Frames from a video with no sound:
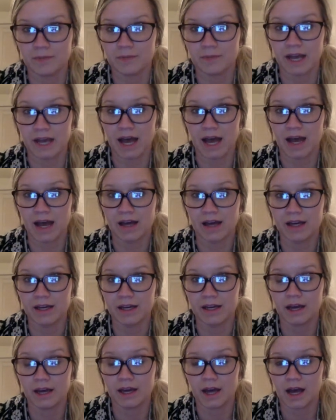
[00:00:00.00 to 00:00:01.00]
Like,
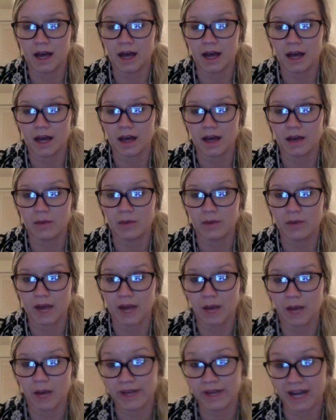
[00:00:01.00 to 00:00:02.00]
when
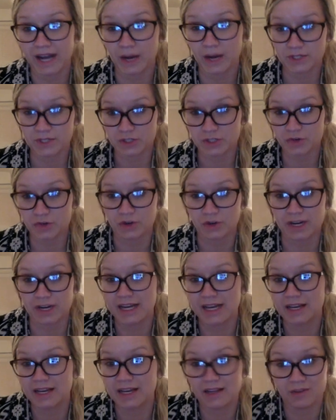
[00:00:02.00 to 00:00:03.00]
I went, I was
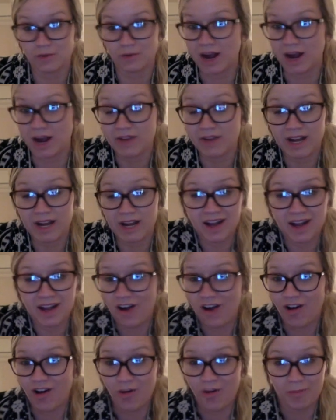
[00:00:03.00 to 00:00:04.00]
green, and right when I
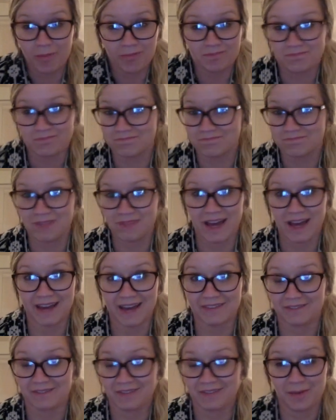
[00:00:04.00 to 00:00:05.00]
got home,
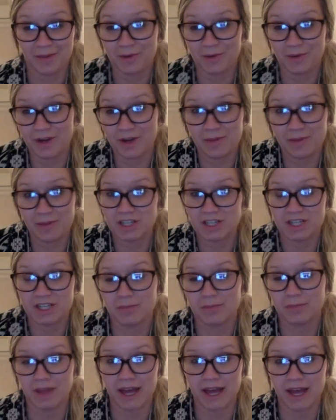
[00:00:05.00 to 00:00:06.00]
I pretty much
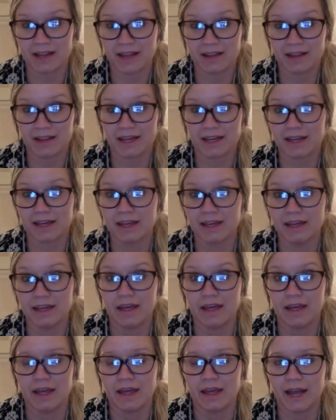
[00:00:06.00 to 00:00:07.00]
hit black. Like,
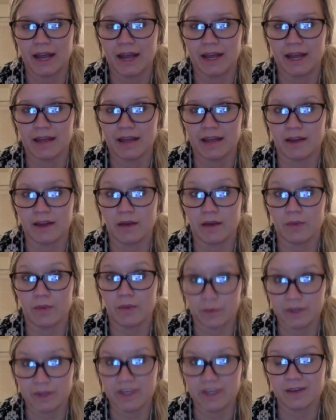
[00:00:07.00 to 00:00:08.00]
and I
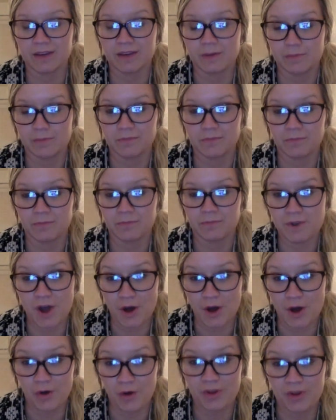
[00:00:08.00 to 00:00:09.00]
really
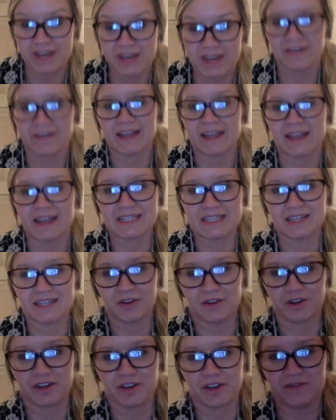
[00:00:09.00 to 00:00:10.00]
know that if I didn't
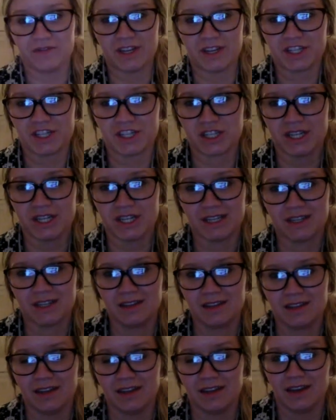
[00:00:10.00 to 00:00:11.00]
go to
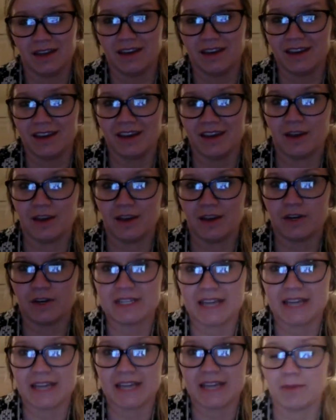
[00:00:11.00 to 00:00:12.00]
convention, it would
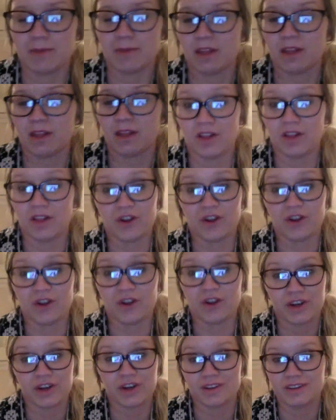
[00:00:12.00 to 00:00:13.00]
have taken me a lot
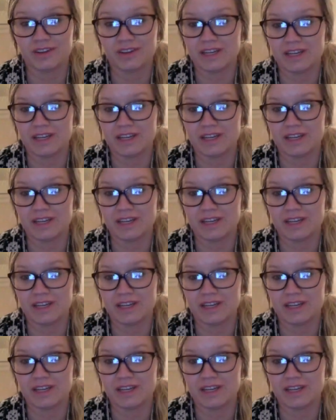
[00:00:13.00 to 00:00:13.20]
longer.